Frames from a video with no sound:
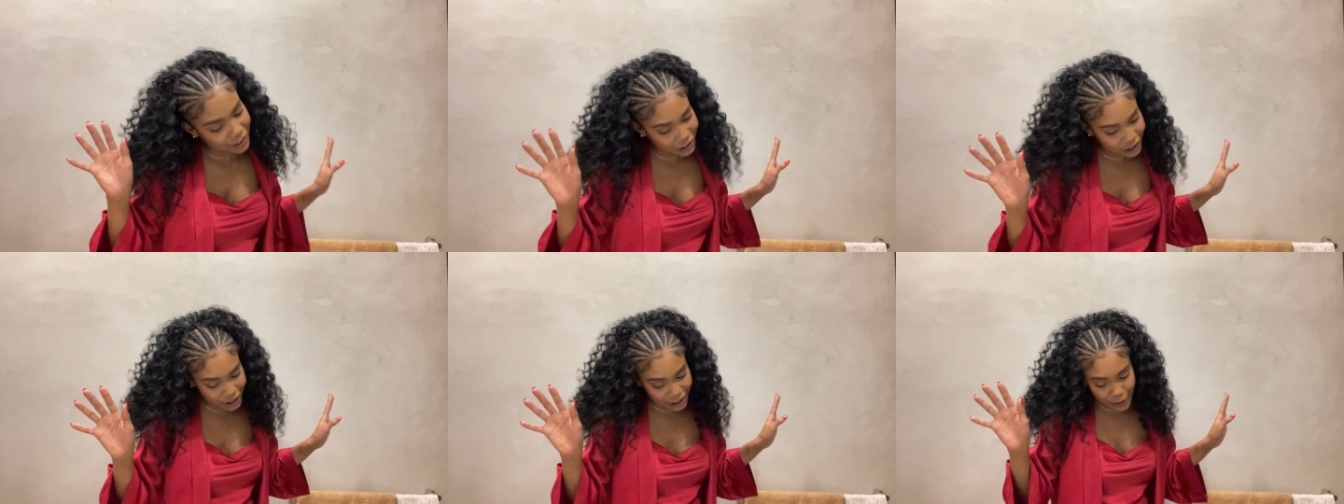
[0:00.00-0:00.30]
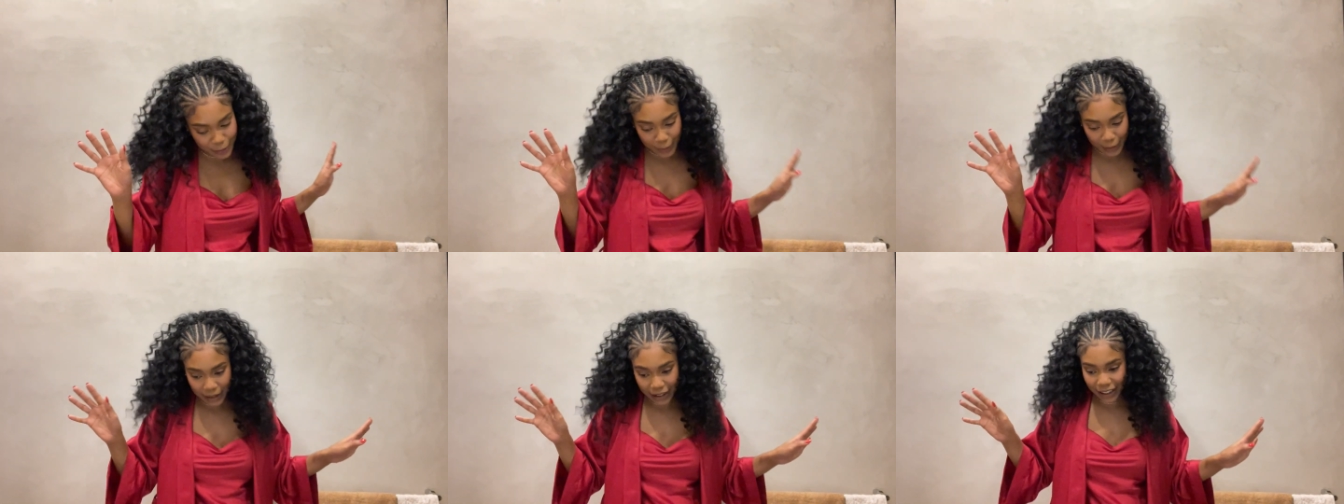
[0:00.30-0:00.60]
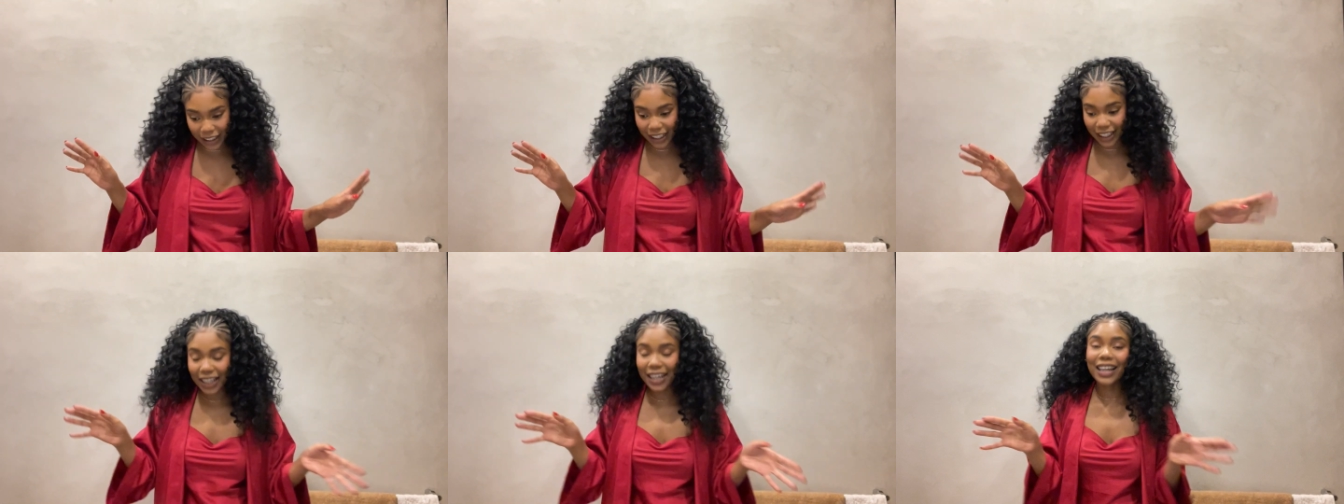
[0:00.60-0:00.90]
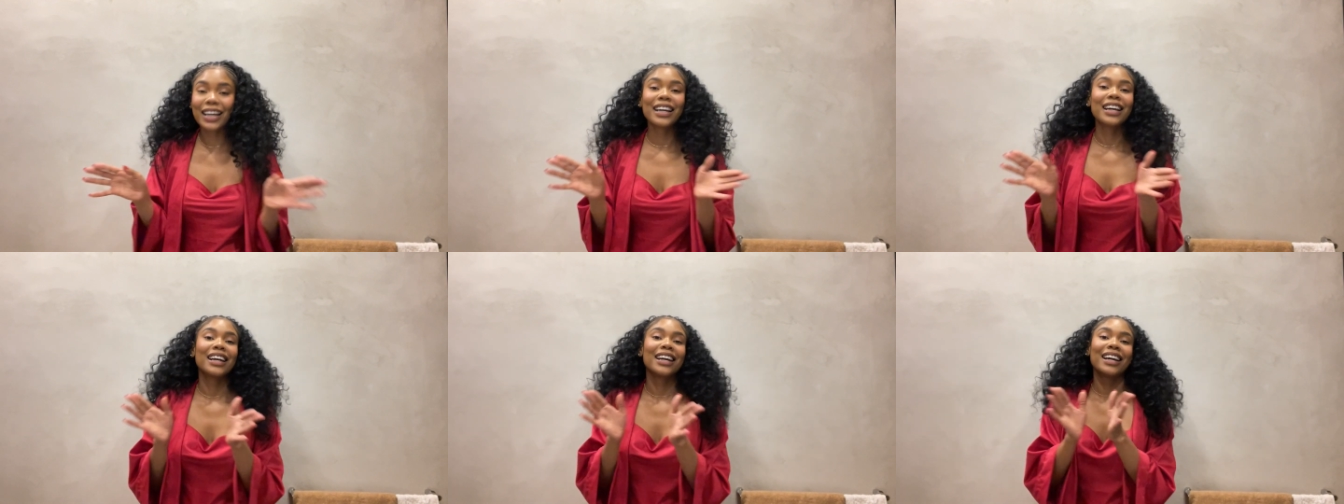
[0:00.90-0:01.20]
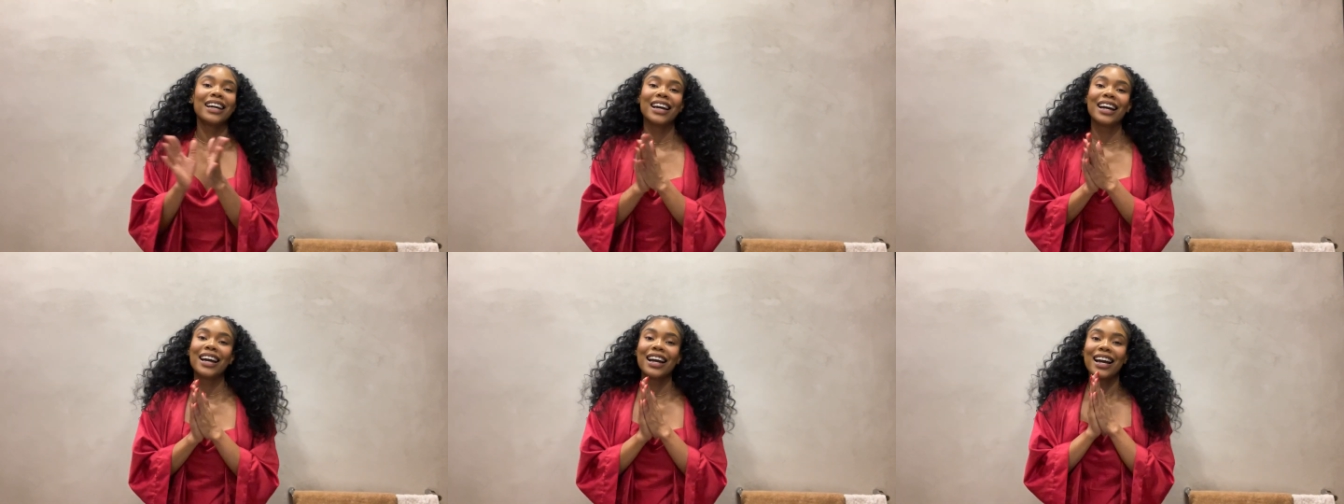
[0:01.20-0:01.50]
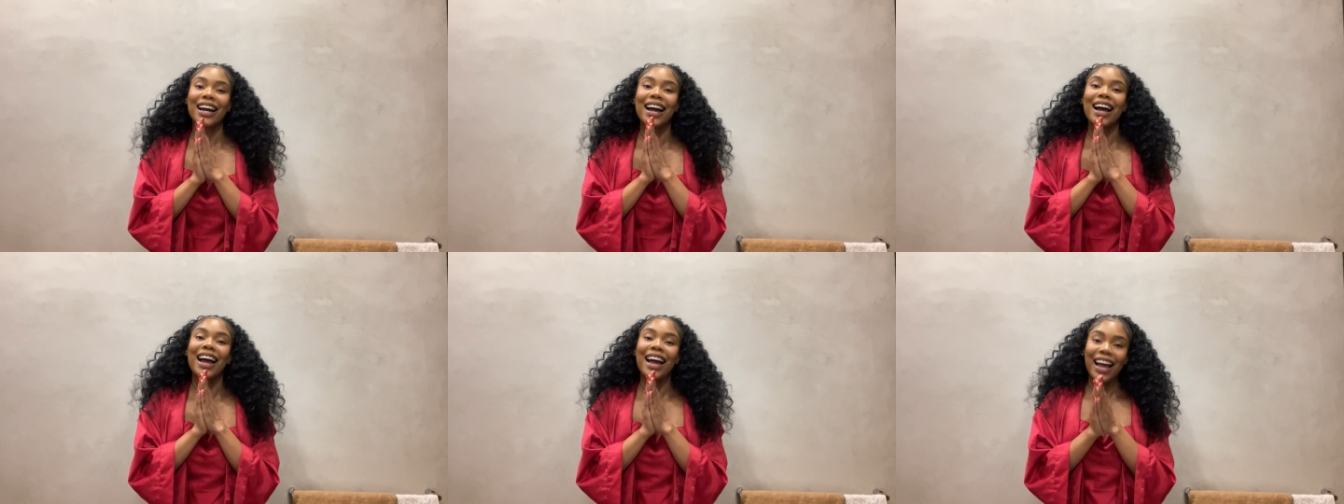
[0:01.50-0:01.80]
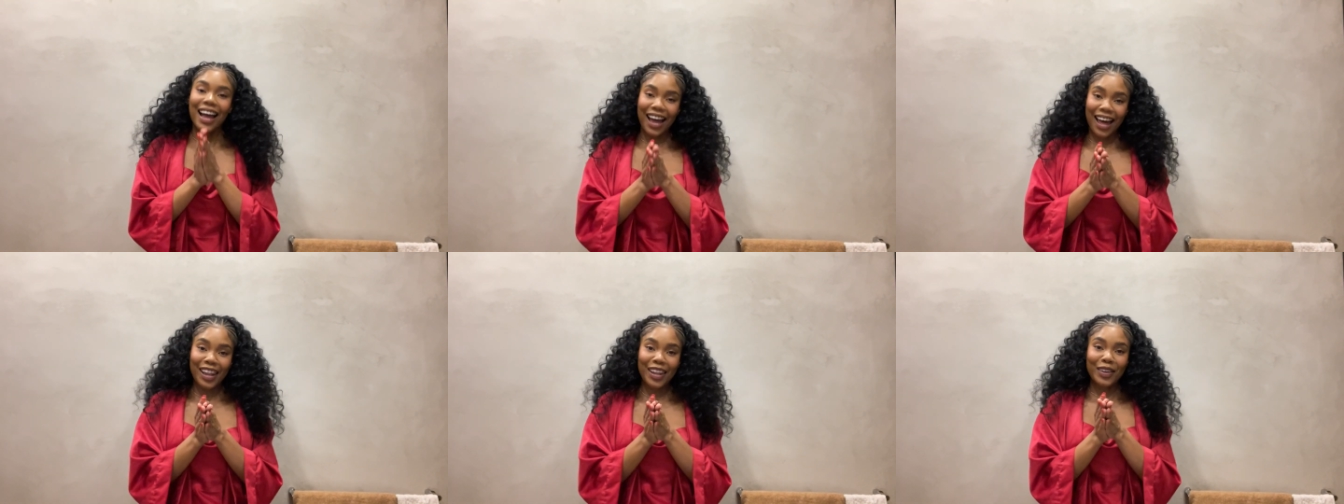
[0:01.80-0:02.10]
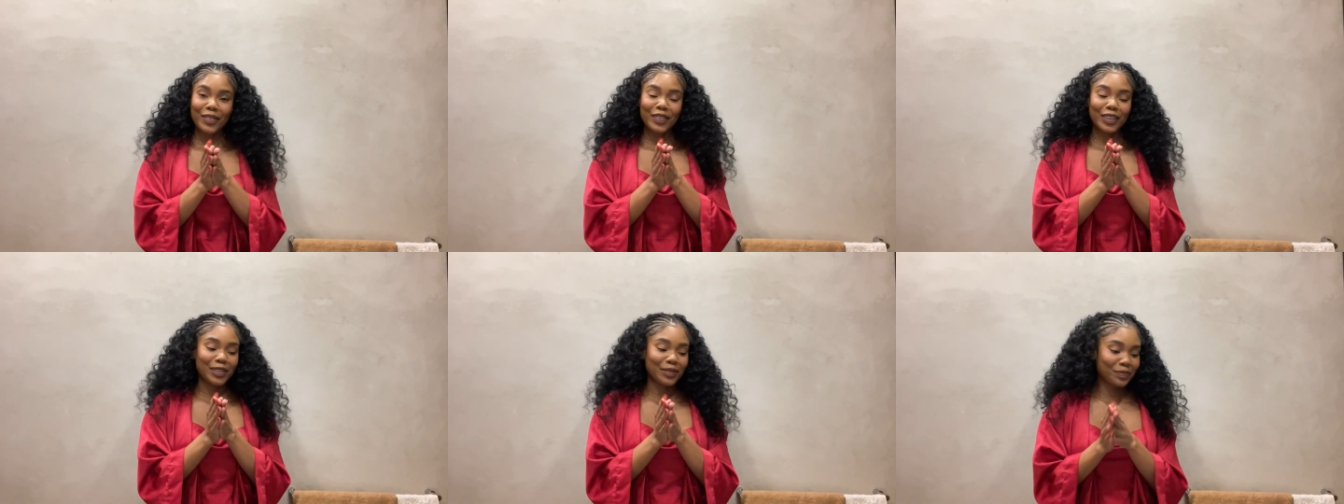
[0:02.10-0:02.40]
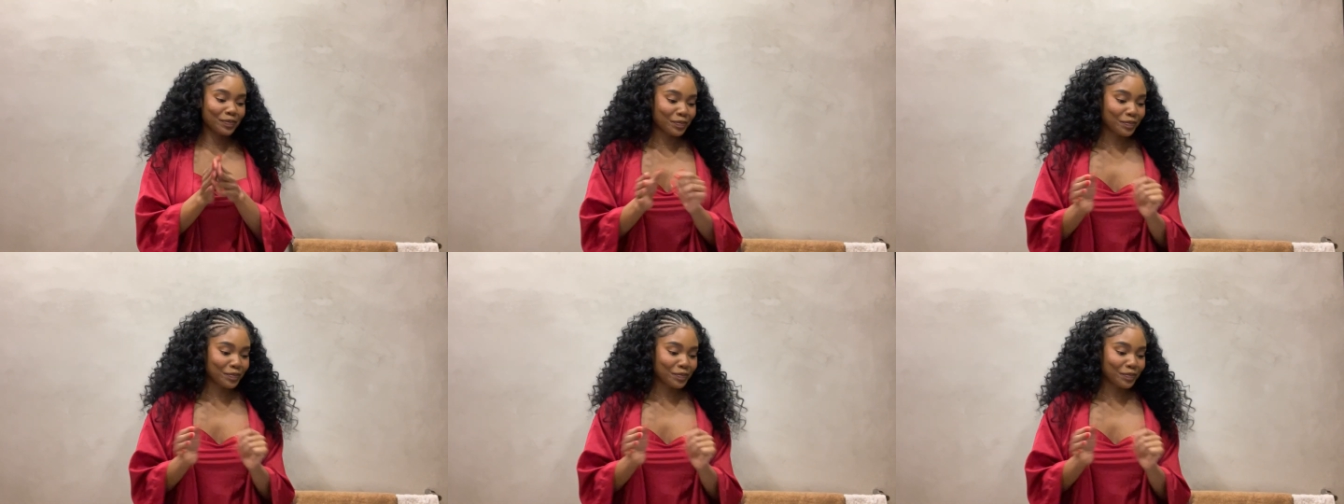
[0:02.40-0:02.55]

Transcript: Legitimately, I love it.